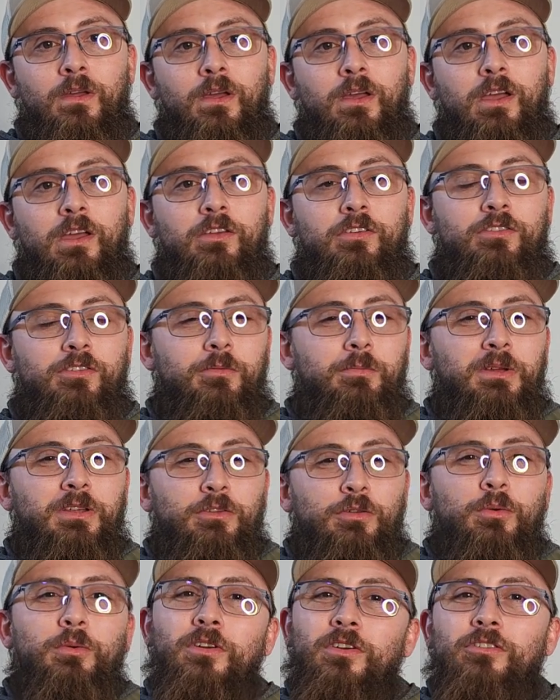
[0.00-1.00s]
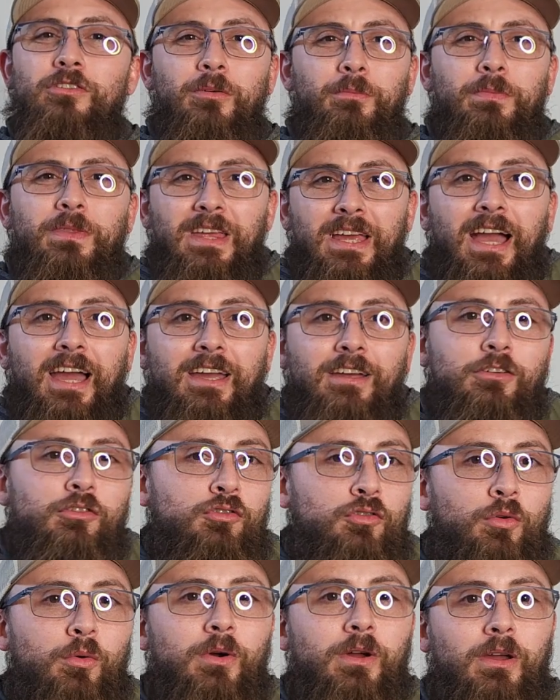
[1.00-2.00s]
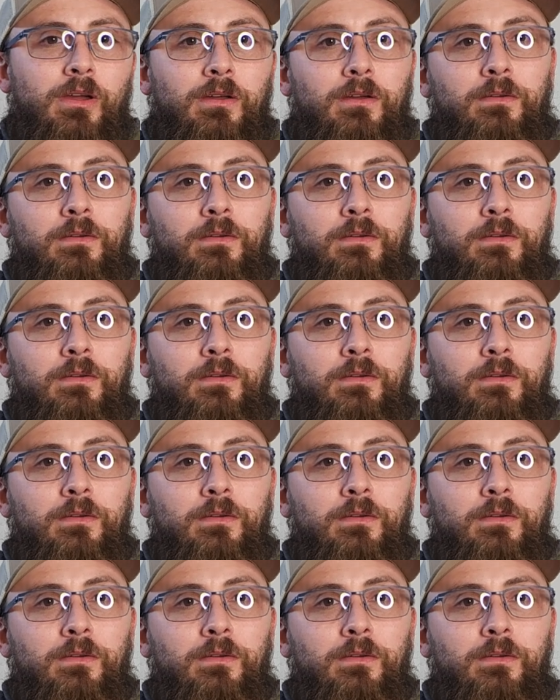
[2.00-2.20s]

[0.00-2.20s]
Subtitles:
is to be doing something I enjoy.